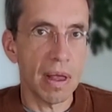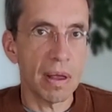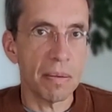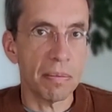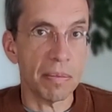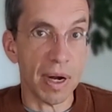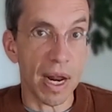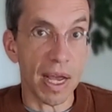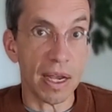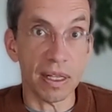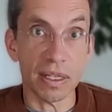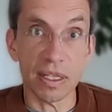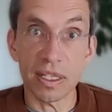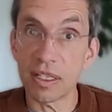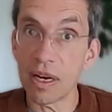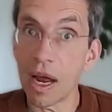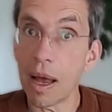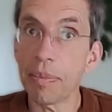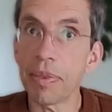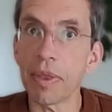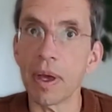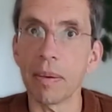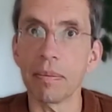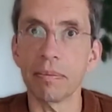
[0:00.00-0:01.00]
but I could
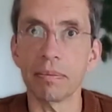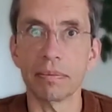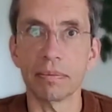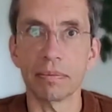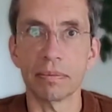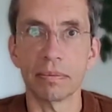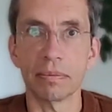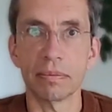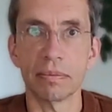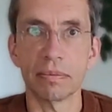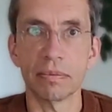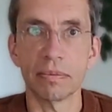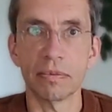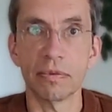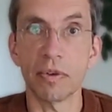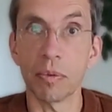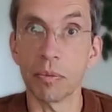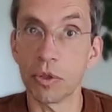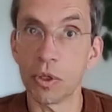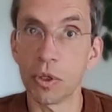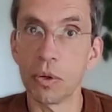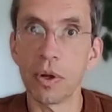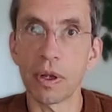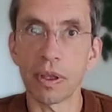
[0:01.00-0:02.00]
stop them
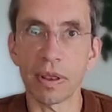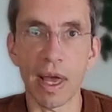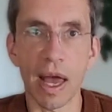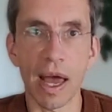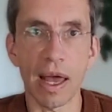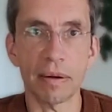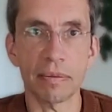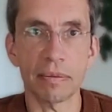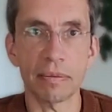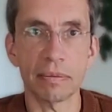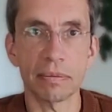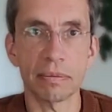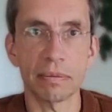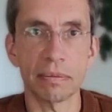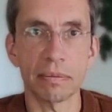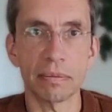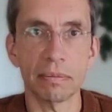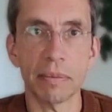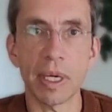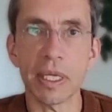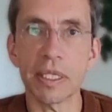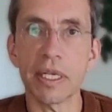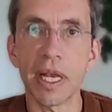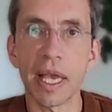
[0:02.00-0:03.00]
from doing that
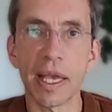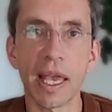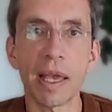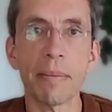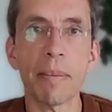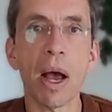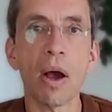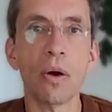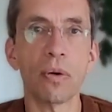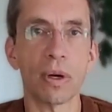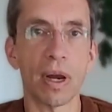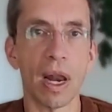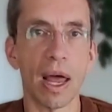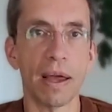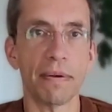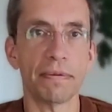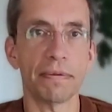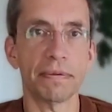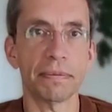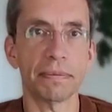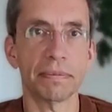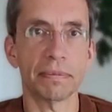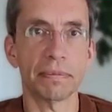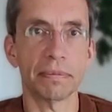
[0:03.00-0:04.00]
by taking my own
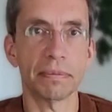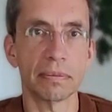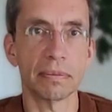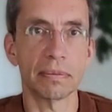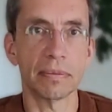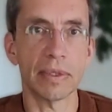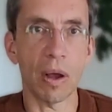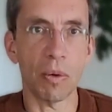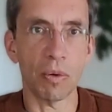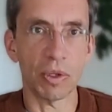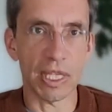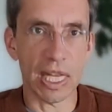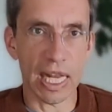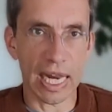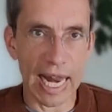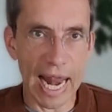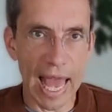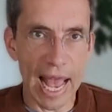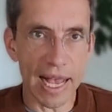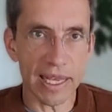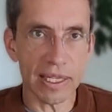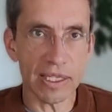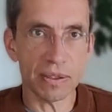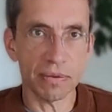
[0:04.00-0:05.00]
life. That was the
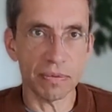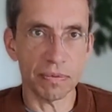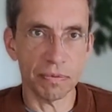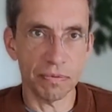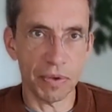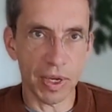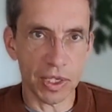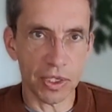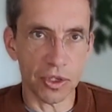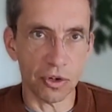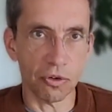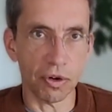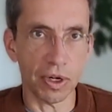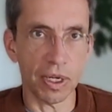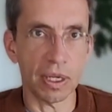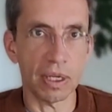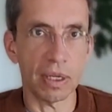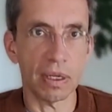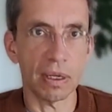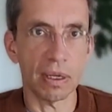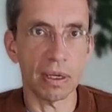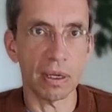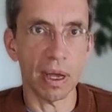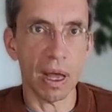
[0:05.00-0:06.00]
last victory
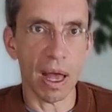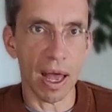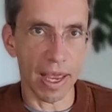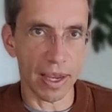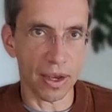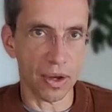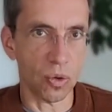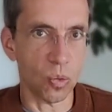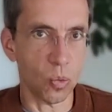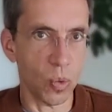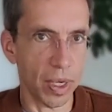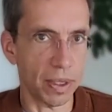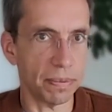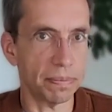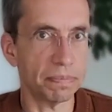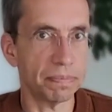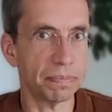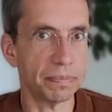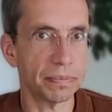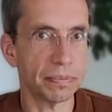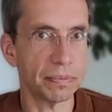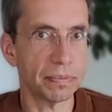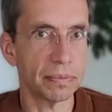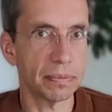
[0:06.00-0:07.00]
I could win
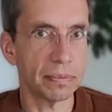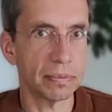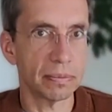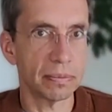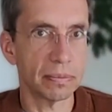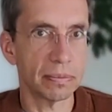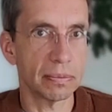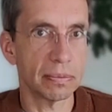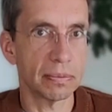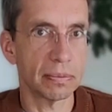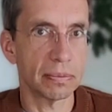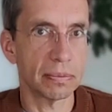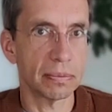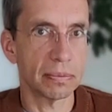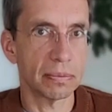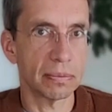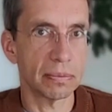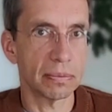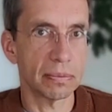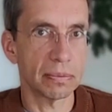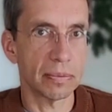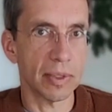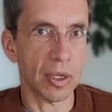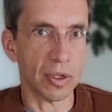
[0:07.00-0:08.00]

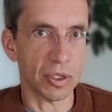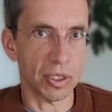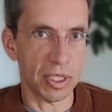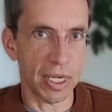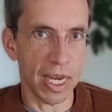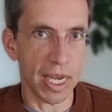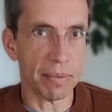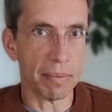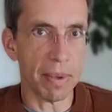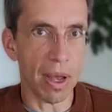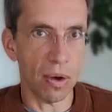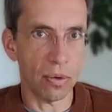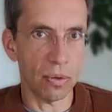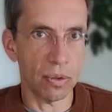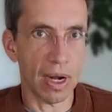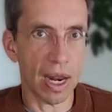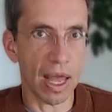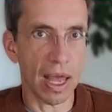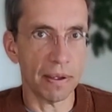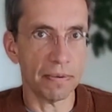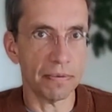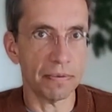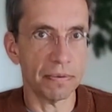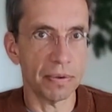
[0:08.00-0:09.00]
take my own
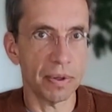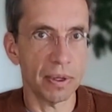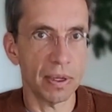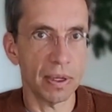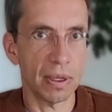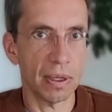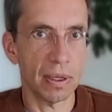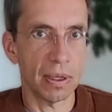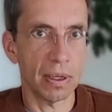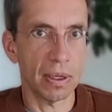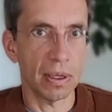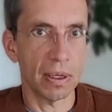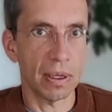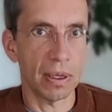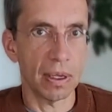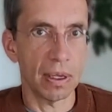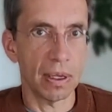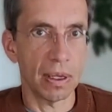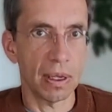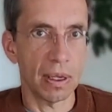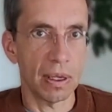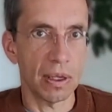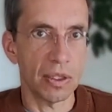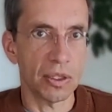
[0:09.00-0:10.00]
life
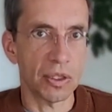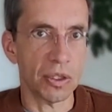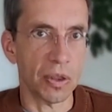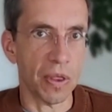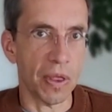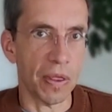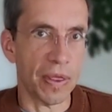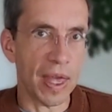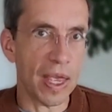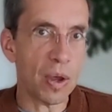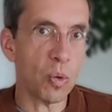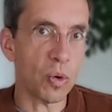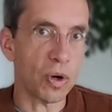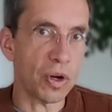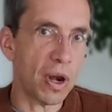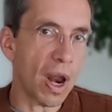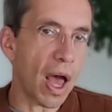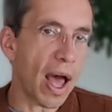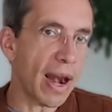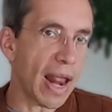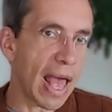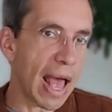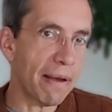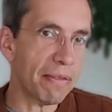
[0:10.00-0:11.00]
so that they would
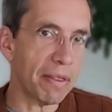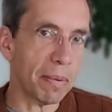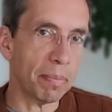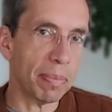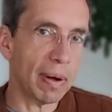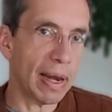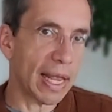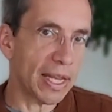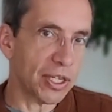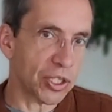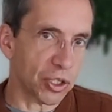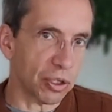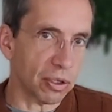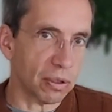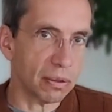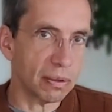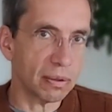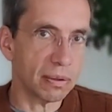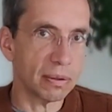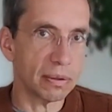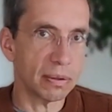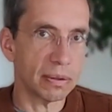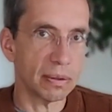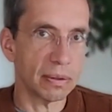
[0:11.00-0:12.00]
not have the pleasure
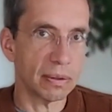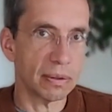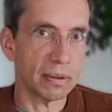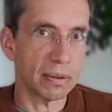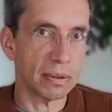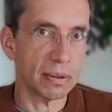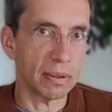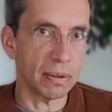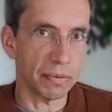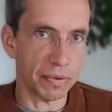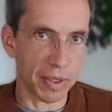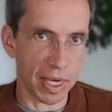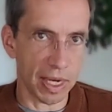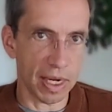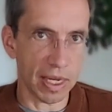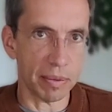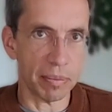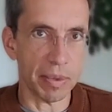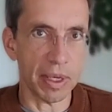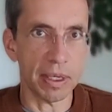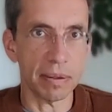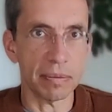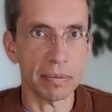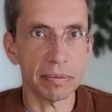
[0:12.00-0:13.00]
of killing
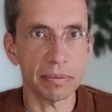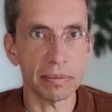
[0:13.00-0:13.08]
me.